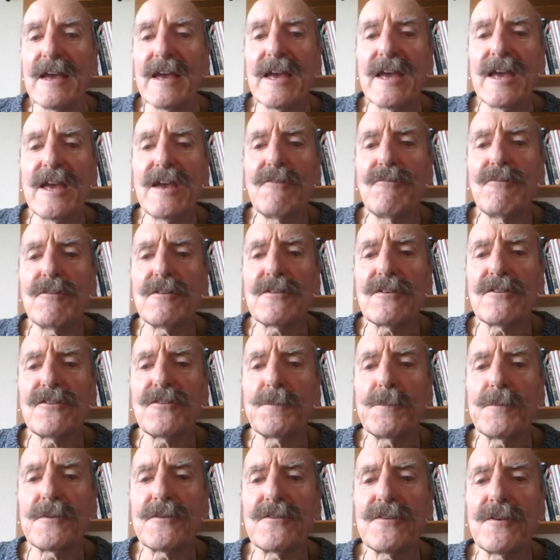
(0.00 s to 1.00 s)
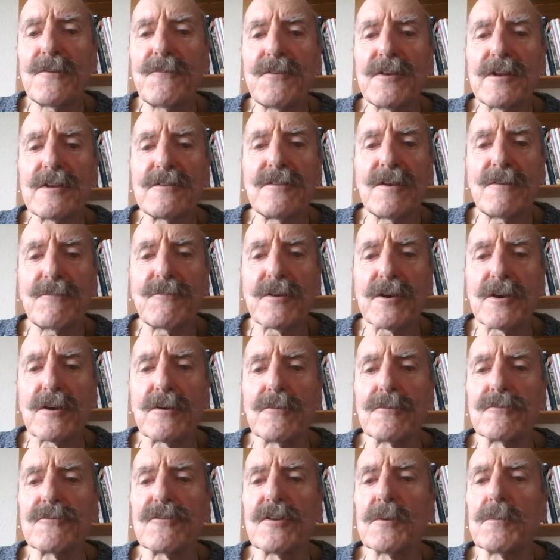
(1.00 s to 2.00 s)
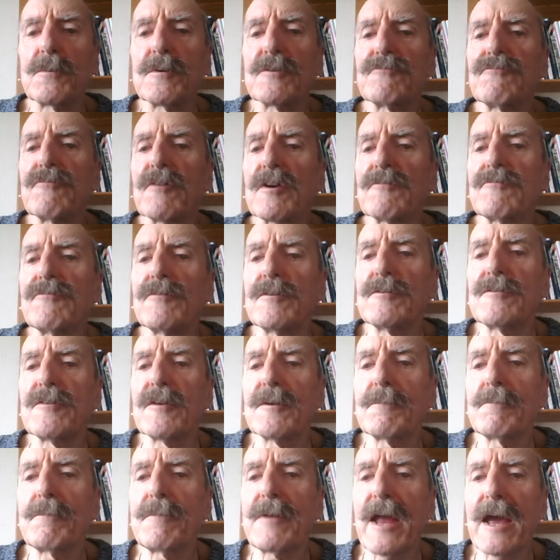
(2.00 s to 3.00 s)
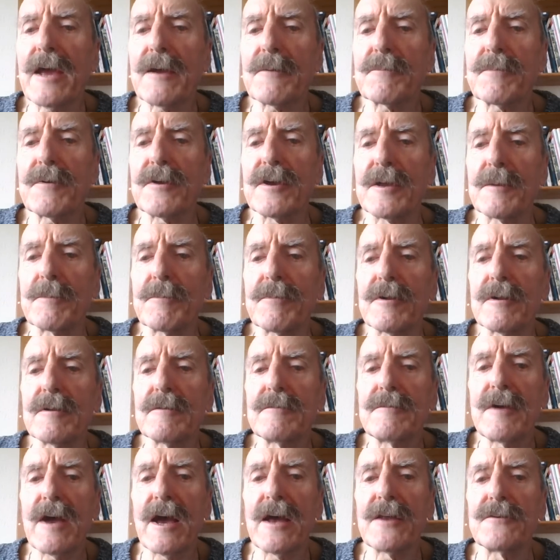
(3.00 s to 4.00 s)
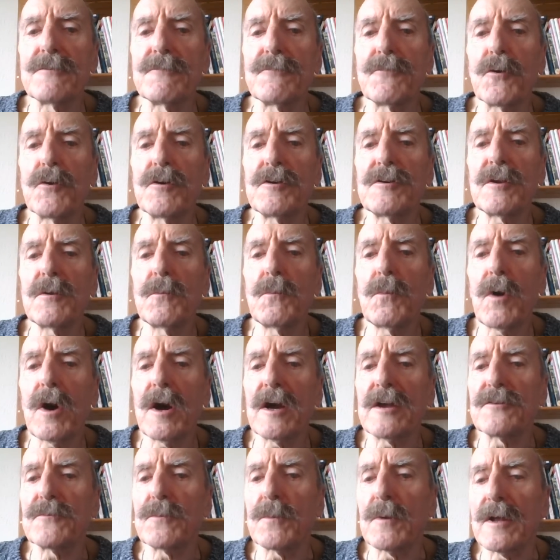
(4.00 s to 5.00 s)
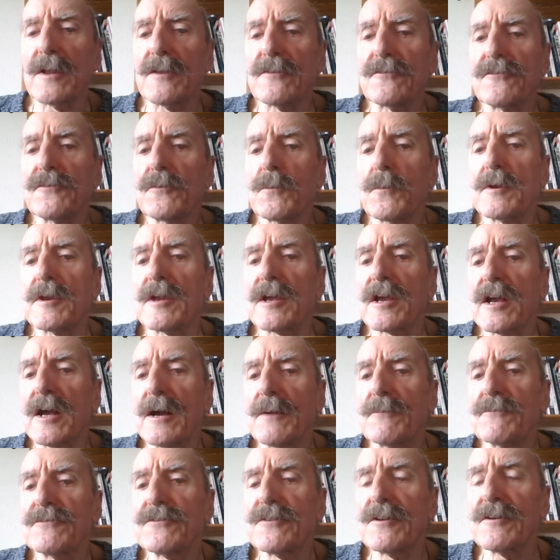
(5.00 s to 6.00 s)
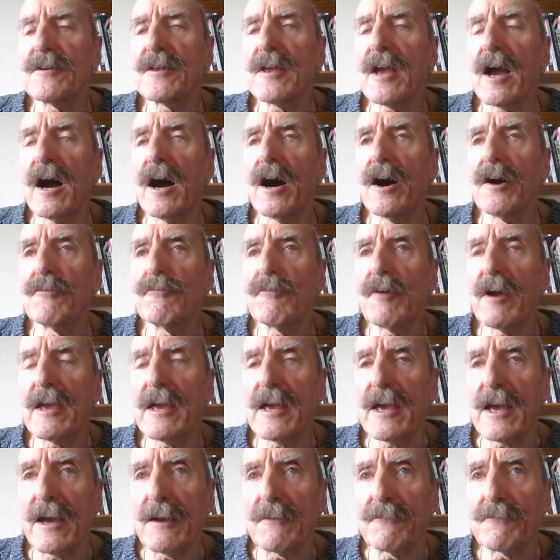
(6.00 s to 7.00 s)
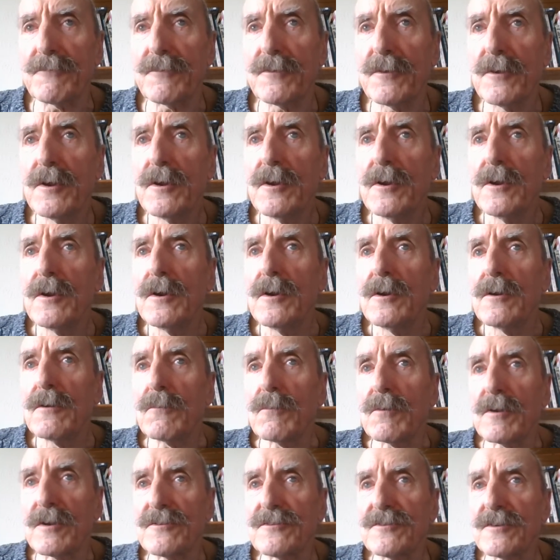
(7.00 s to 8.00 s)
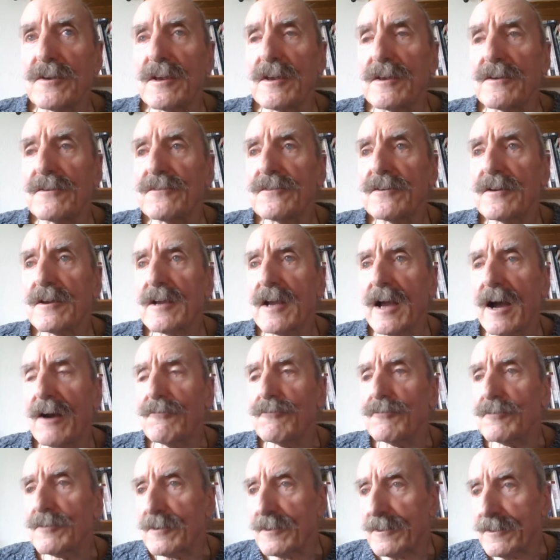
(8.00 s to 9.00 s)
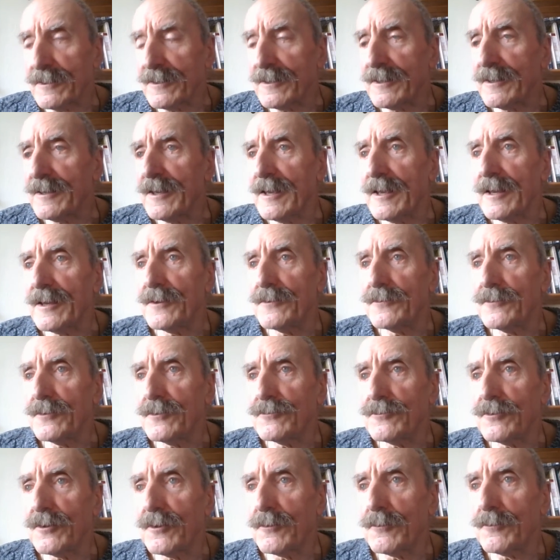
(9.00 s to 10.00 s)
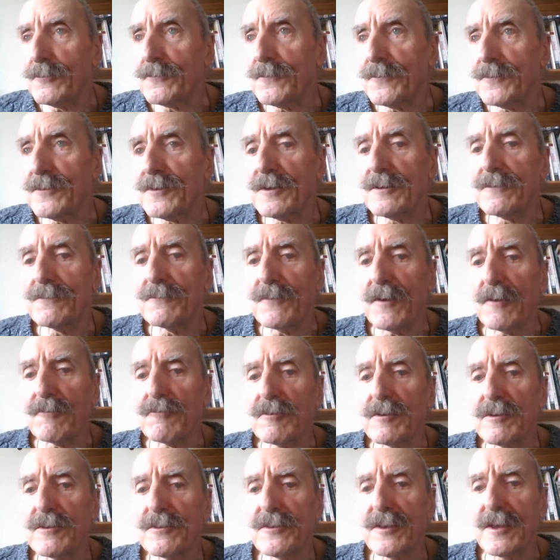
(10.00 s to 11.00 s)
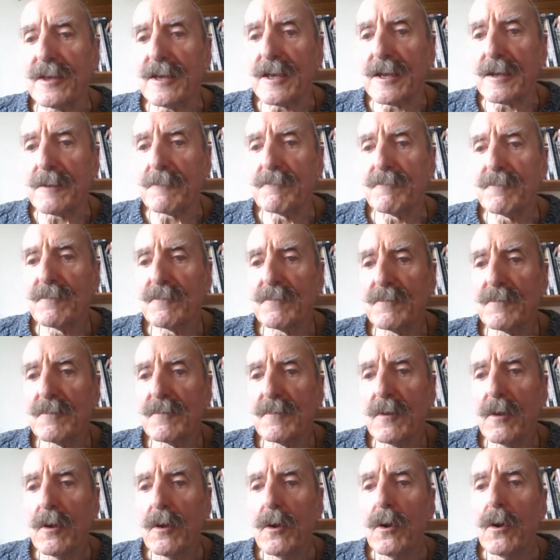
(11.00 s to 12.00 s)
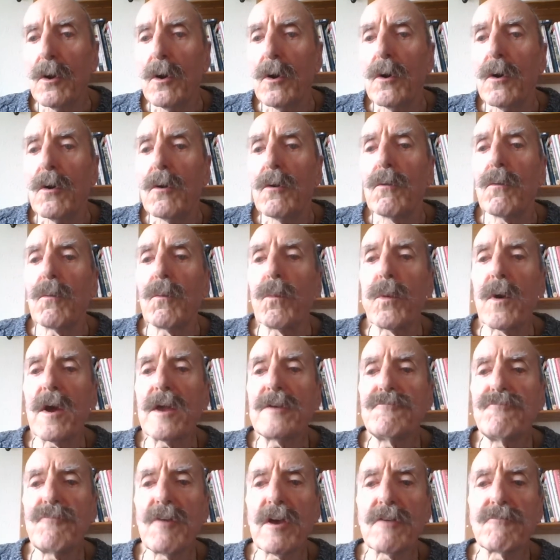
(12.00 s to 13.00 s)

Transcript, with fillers: Here is a specific difficulty with recruiting black people and avoiding white ones when it comes to the RAF, which is currently in the news for this very thing. When